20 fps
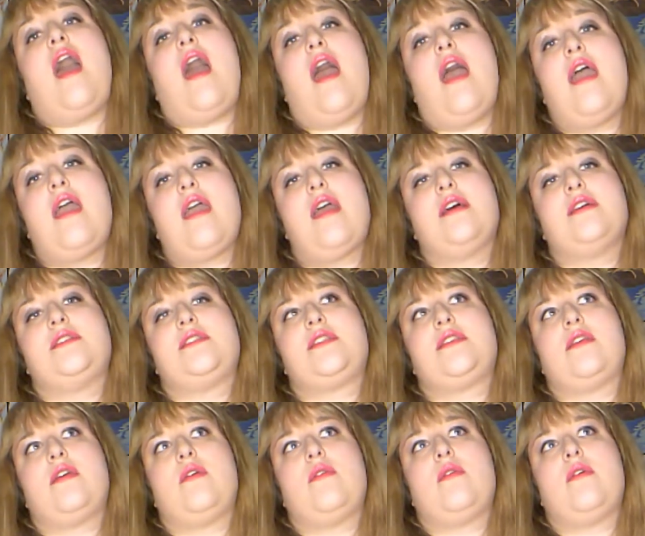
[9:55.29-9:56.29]
and
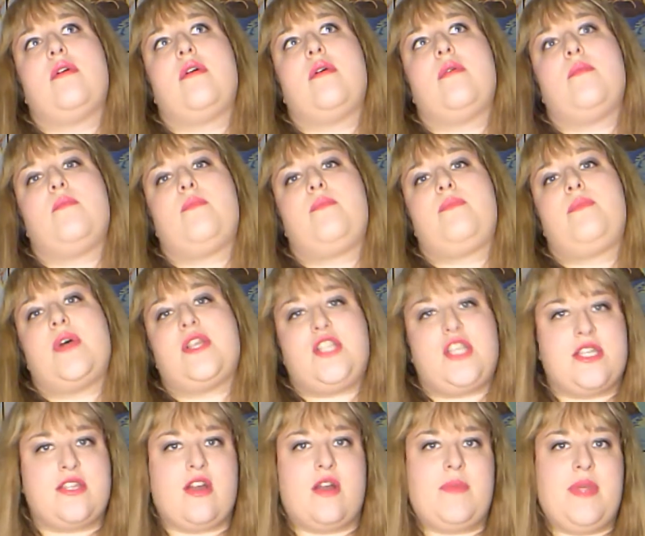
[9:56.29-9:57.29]
but she
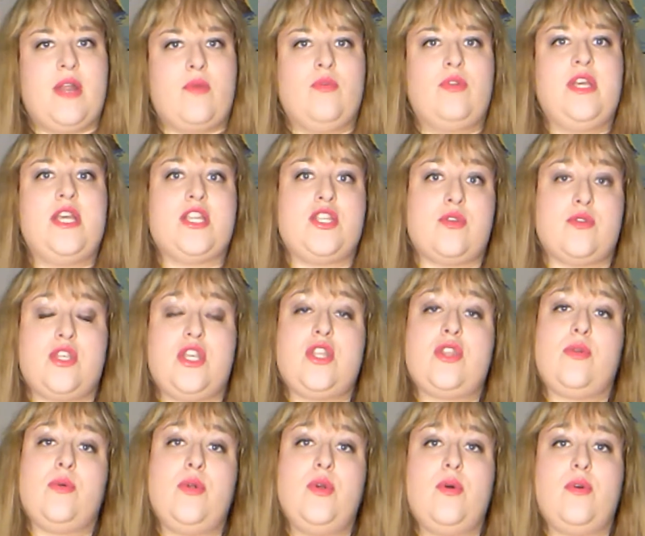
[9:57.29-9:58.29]
started being unrelenting, so she
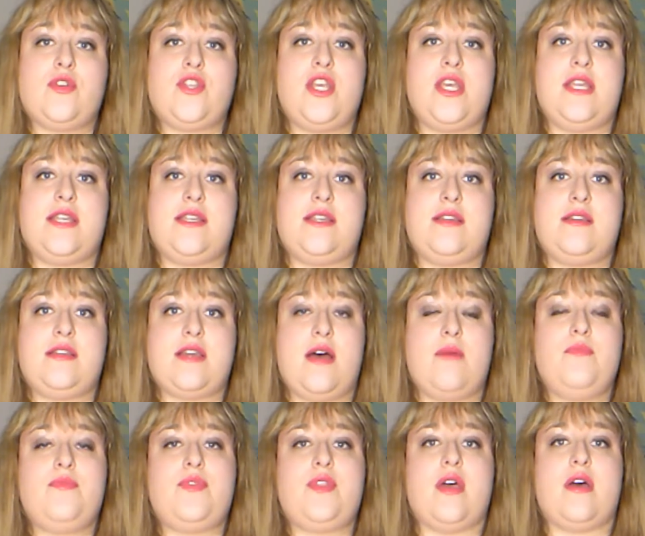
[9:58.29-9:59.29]
threw she
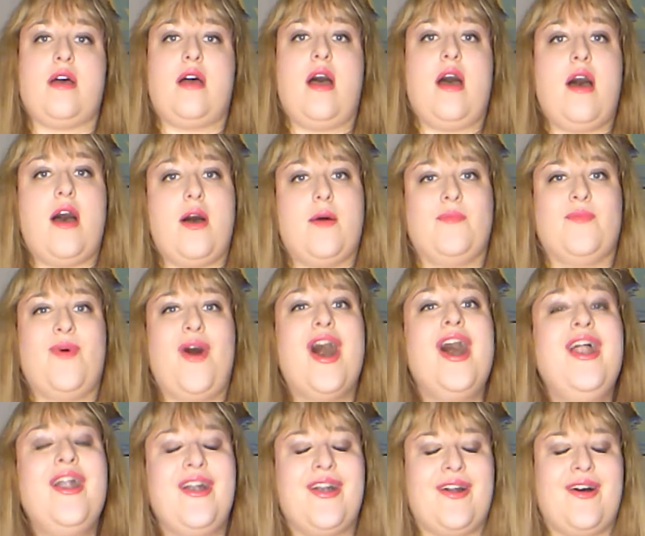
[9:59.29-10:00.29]
dumped the um,
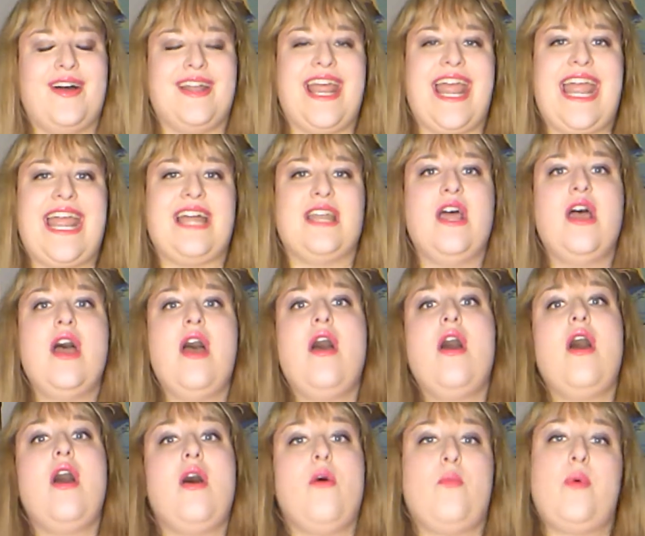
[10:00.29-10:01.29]
water on Anne,
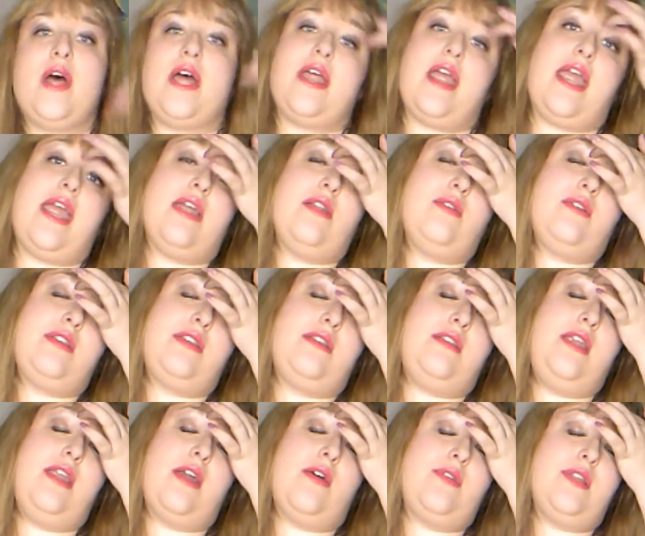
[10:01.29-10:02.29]
but and
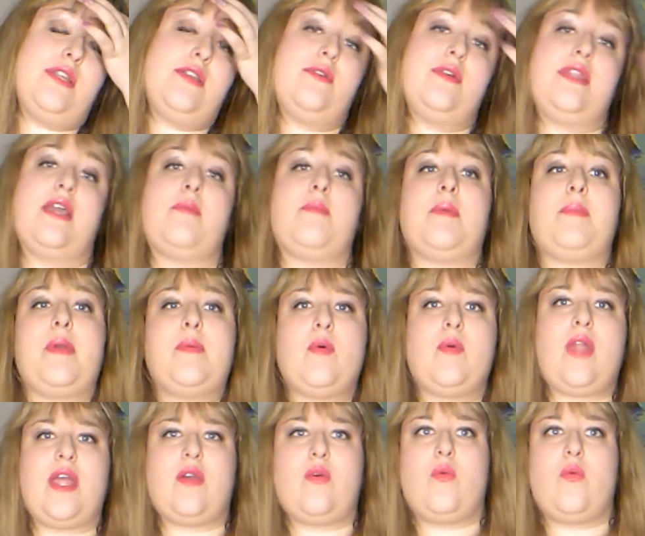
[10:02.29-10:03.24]
you know didn't do anything, but people were like,